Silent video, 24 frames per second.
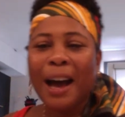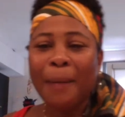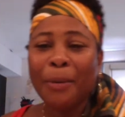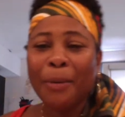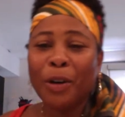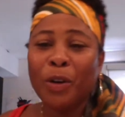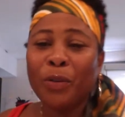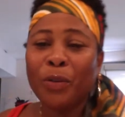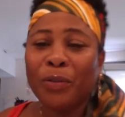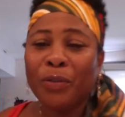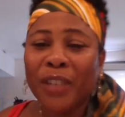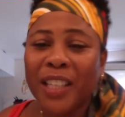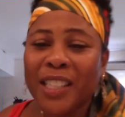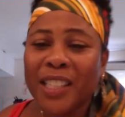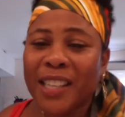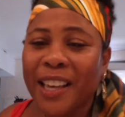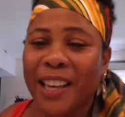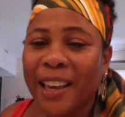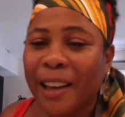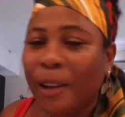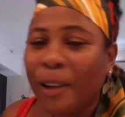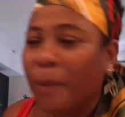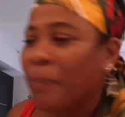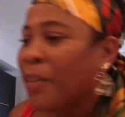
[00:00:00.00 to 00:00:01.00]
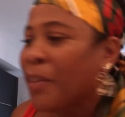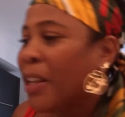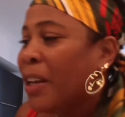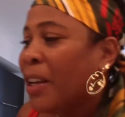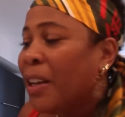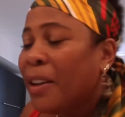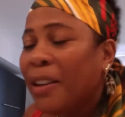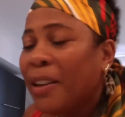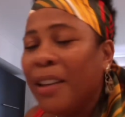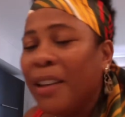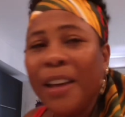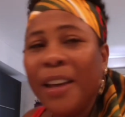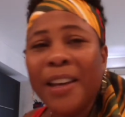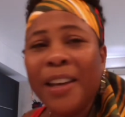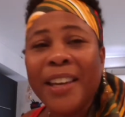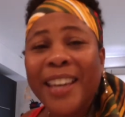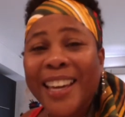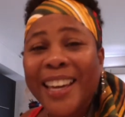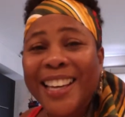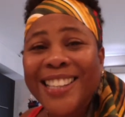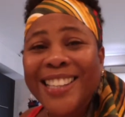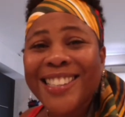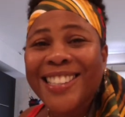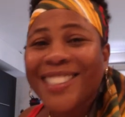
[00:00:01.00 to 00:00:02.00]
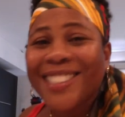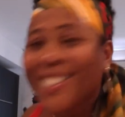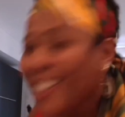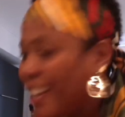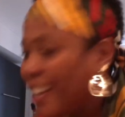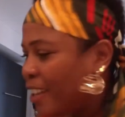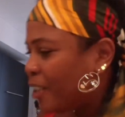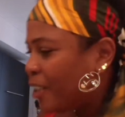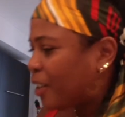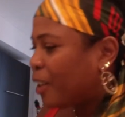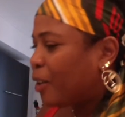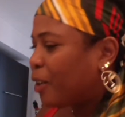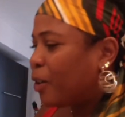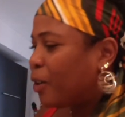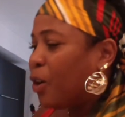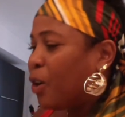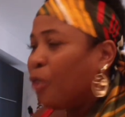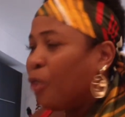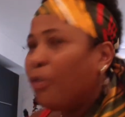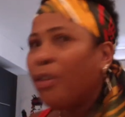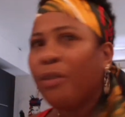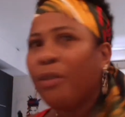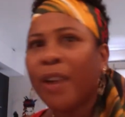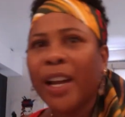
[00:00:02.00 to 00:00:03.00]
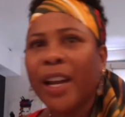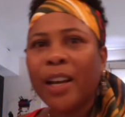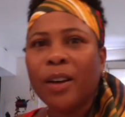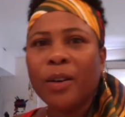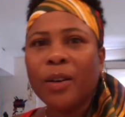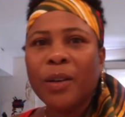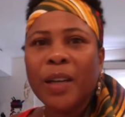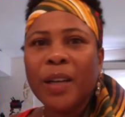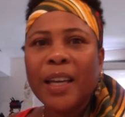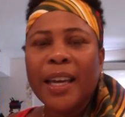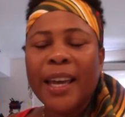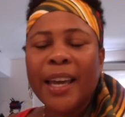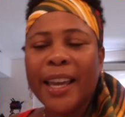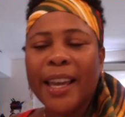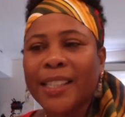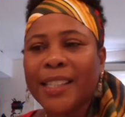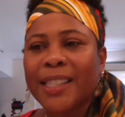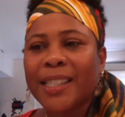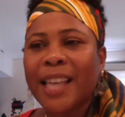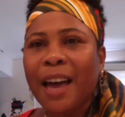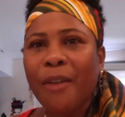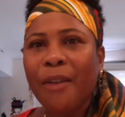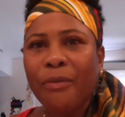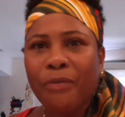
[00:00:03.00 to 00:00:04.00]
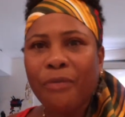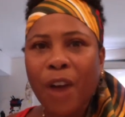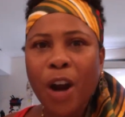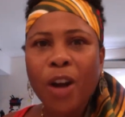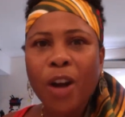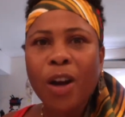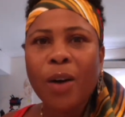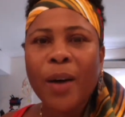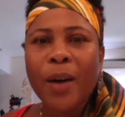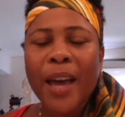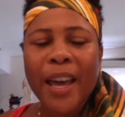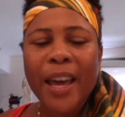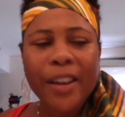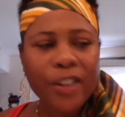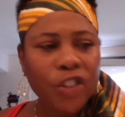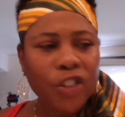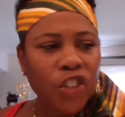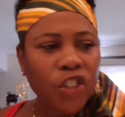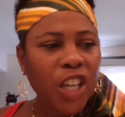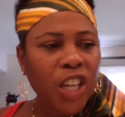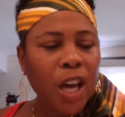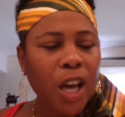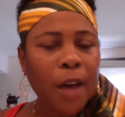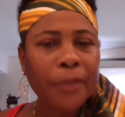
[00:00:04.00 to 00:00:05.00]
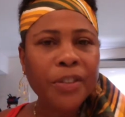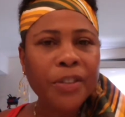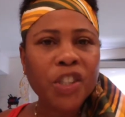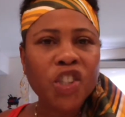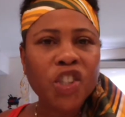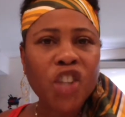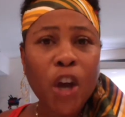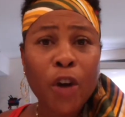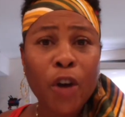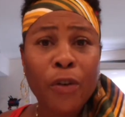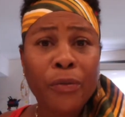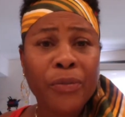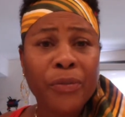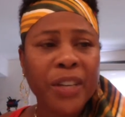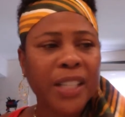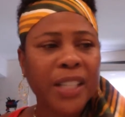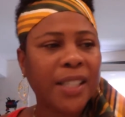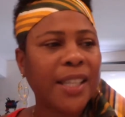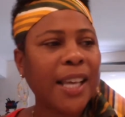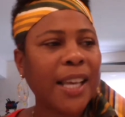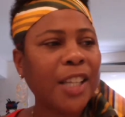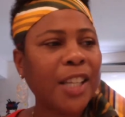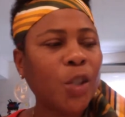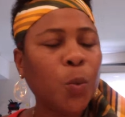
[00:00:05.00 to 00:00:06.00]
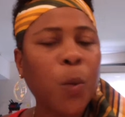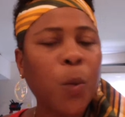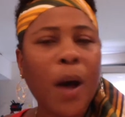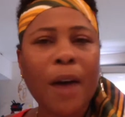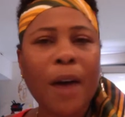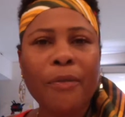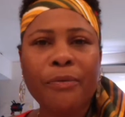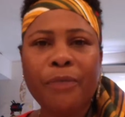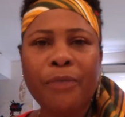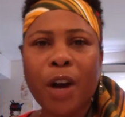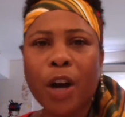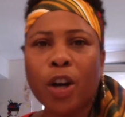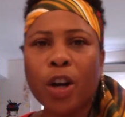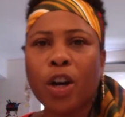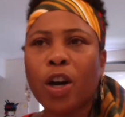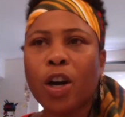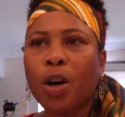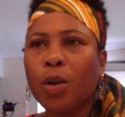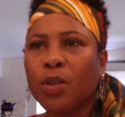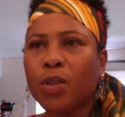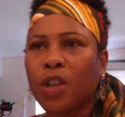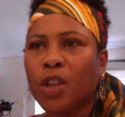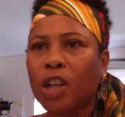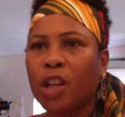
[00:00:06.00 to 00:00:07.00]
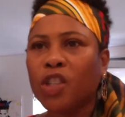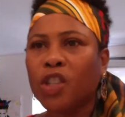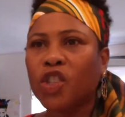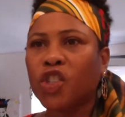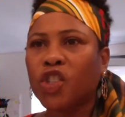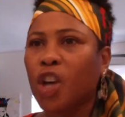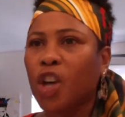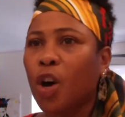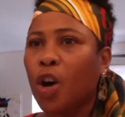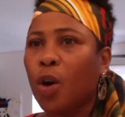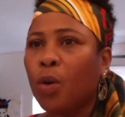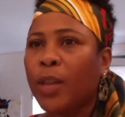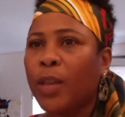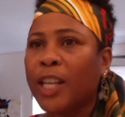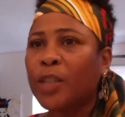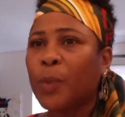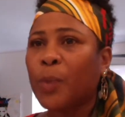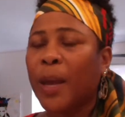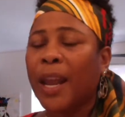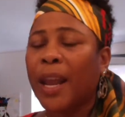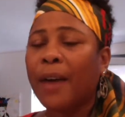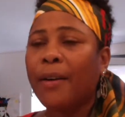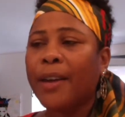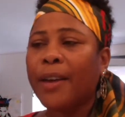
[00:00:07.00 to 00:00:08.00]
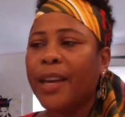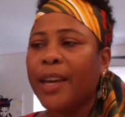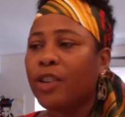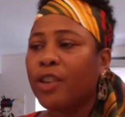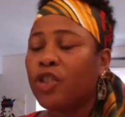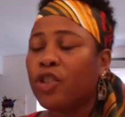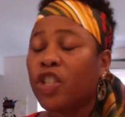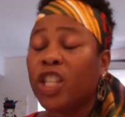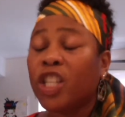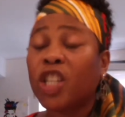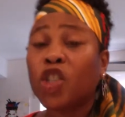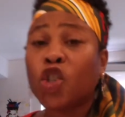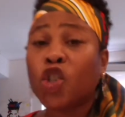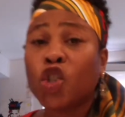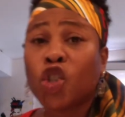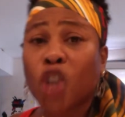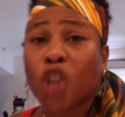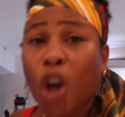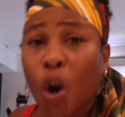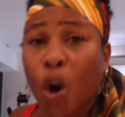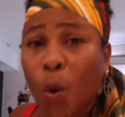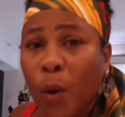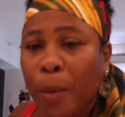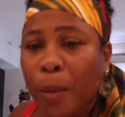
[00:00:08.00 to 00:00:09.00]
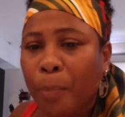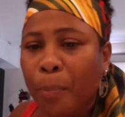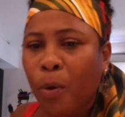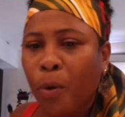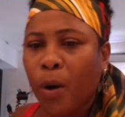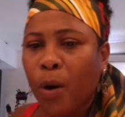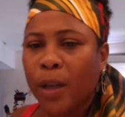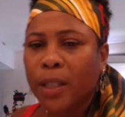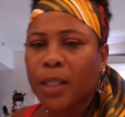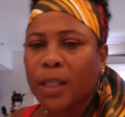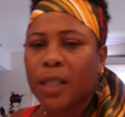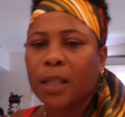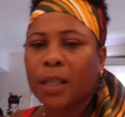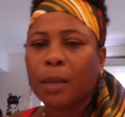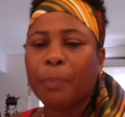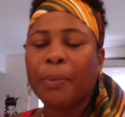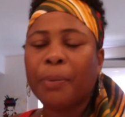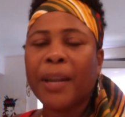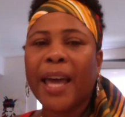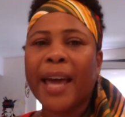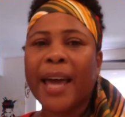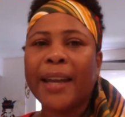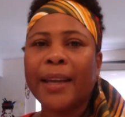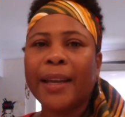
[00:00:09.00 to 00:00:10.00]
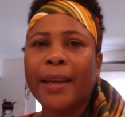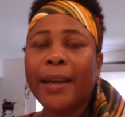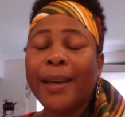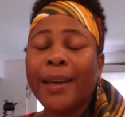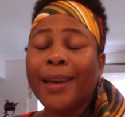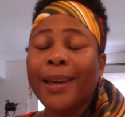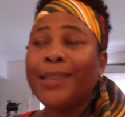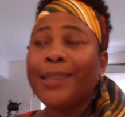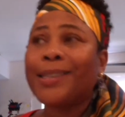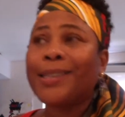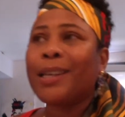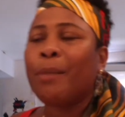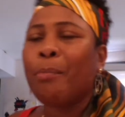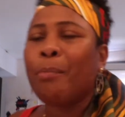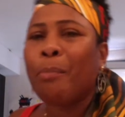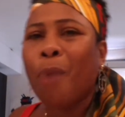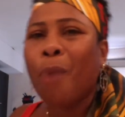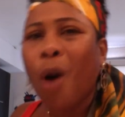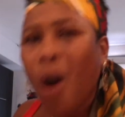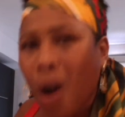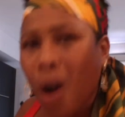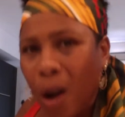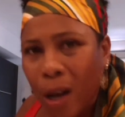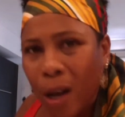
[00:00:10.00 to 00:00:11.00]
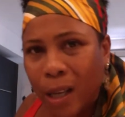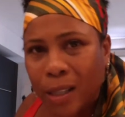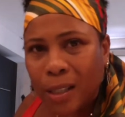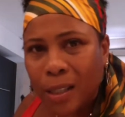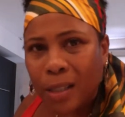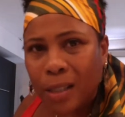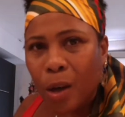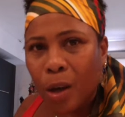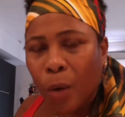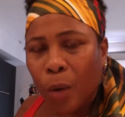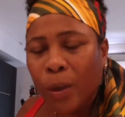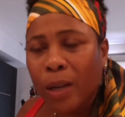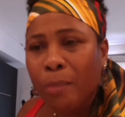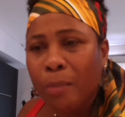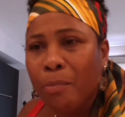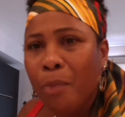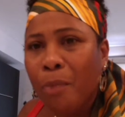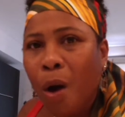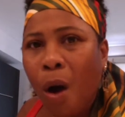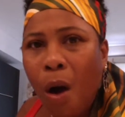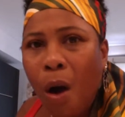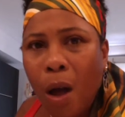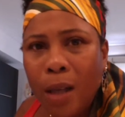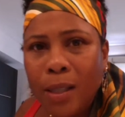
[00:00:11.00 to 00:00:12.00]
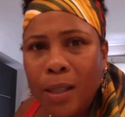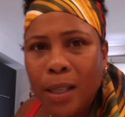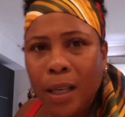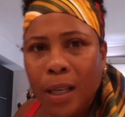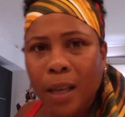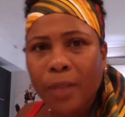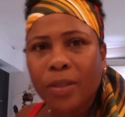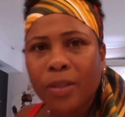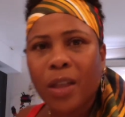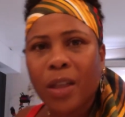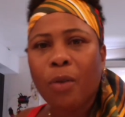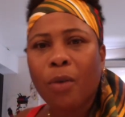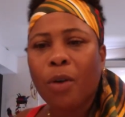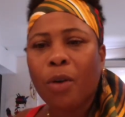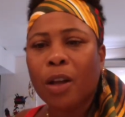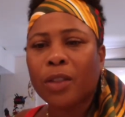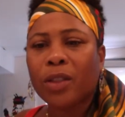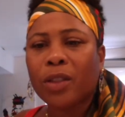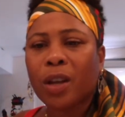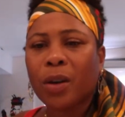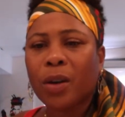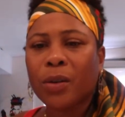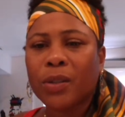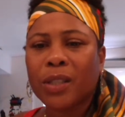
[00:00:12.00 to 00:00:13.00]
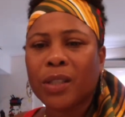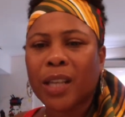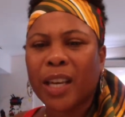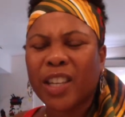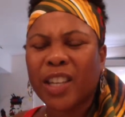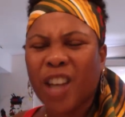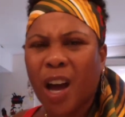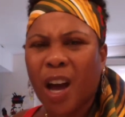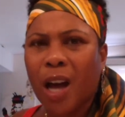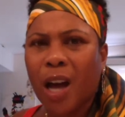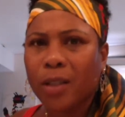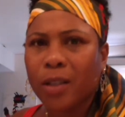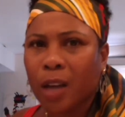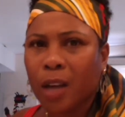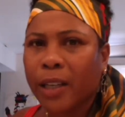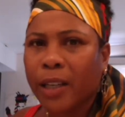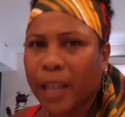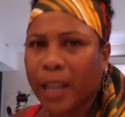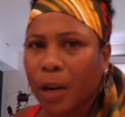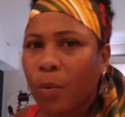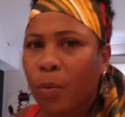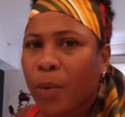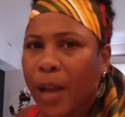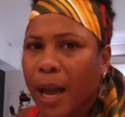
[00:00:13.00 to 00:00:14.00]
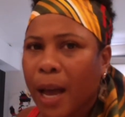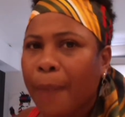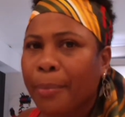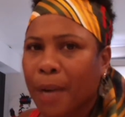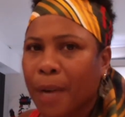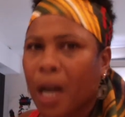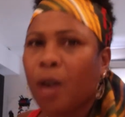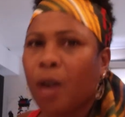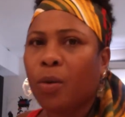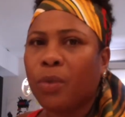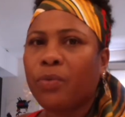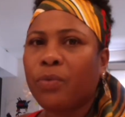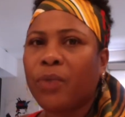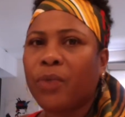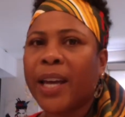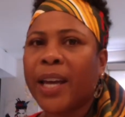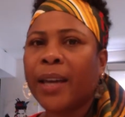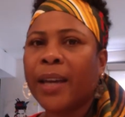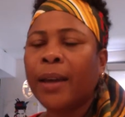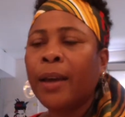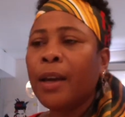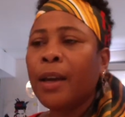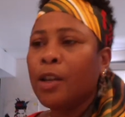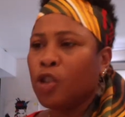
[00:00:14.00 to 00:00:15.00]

I'm goofy as hell. Here's the deal, though. For real. It's that Virgo energy of service. That's why Virgos are that's why that energy is so important to the planet. It's in Mars. It's going in Mars on Thursday. Y'all get where I'm going, right?